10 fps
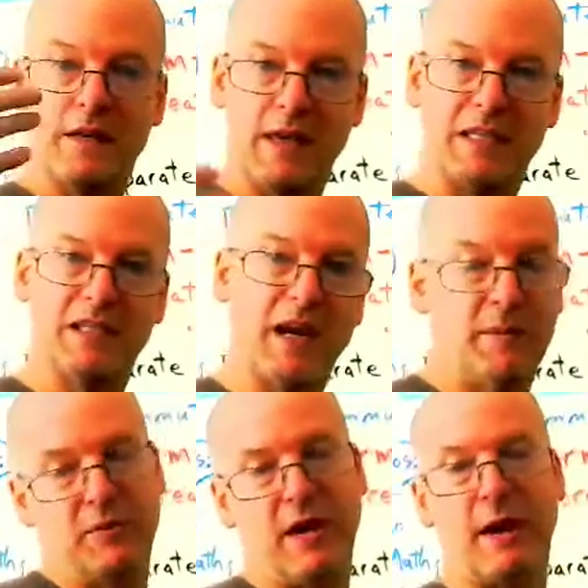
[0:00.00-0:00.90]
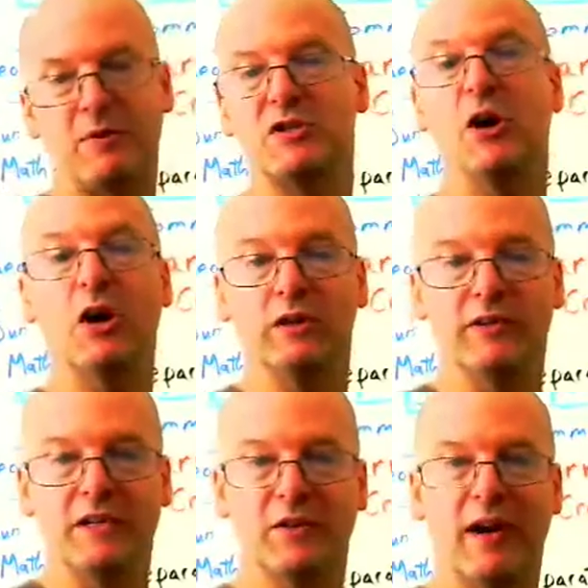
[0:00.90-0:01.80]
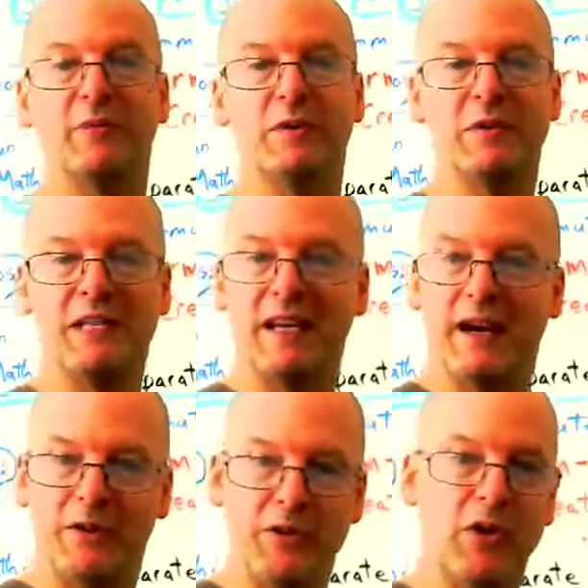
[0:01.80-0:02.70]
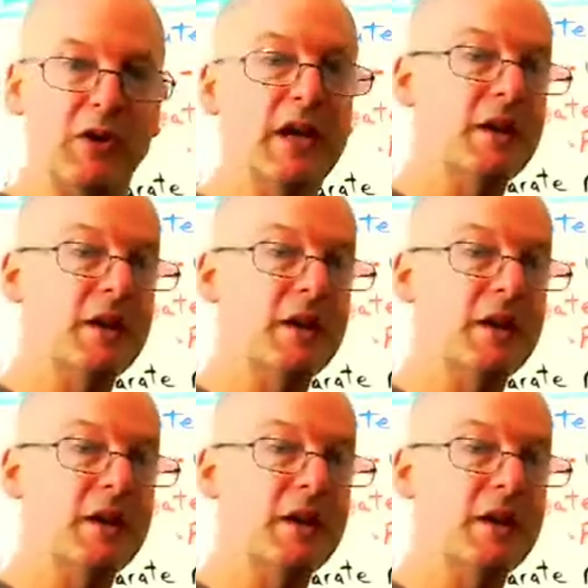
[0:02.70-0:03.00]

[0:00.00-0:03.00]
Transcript: They stop. That happens to all of us, right? When we say, I don't know.